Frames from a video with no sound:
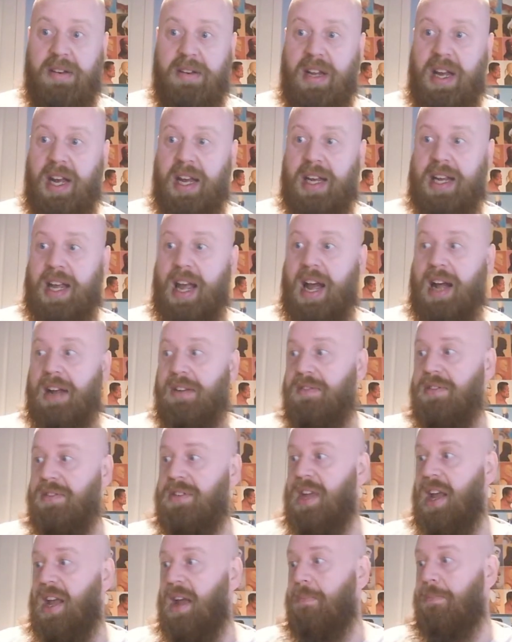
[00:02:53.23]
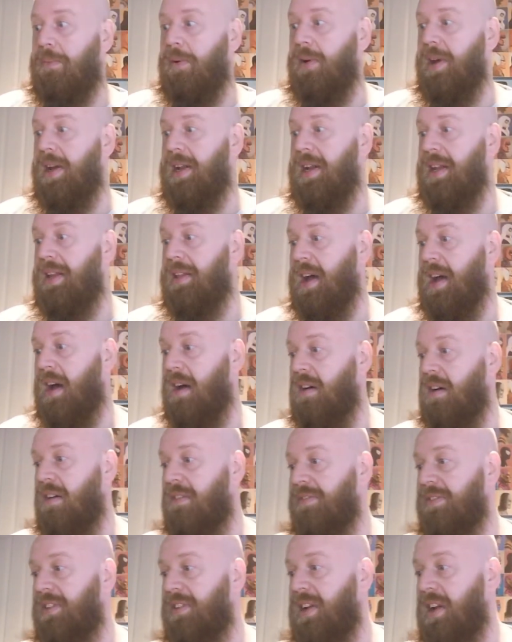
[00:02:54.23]
I can't say I played it that
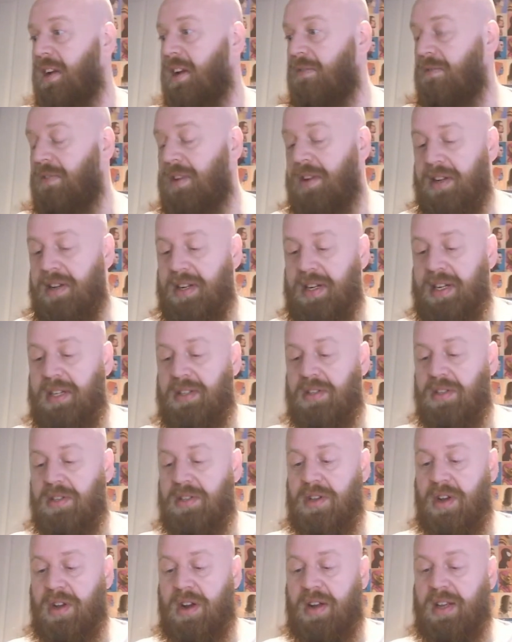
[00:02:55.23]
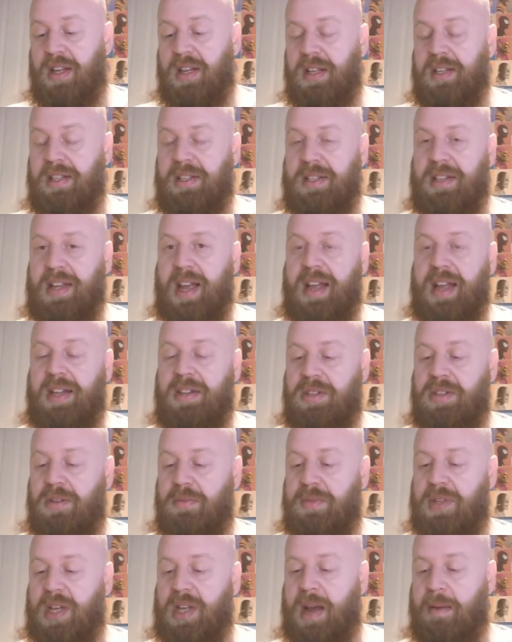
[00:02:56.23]
often. I really need to start setting
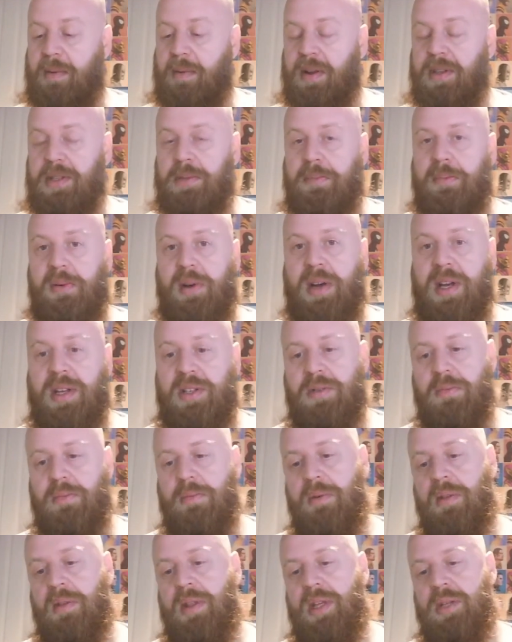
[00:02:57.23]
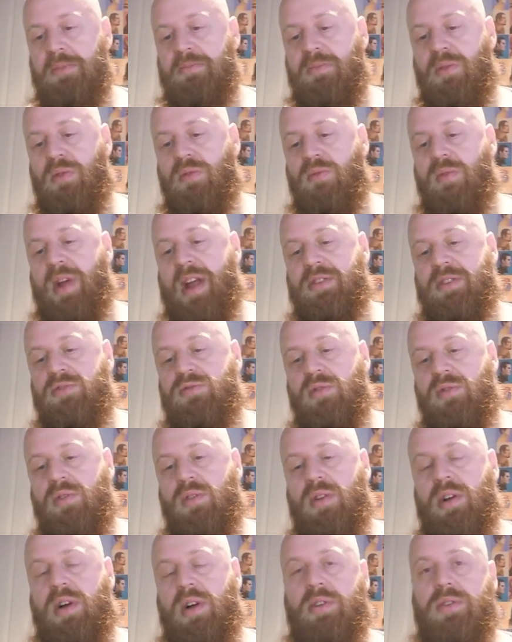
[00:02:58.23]
some time out to play some of these more
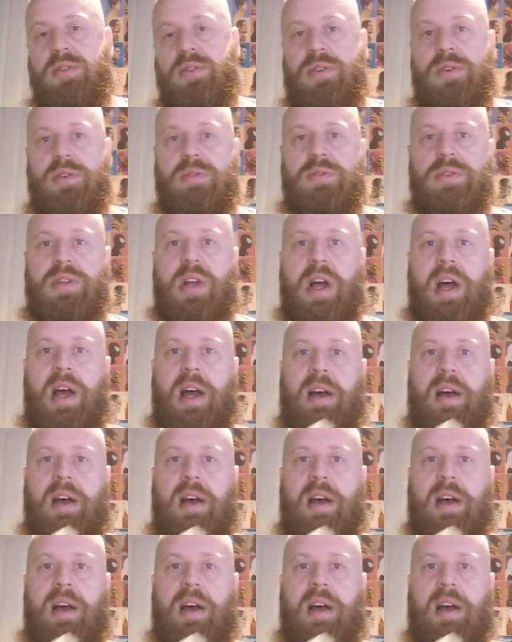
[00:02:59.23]
retro consoles that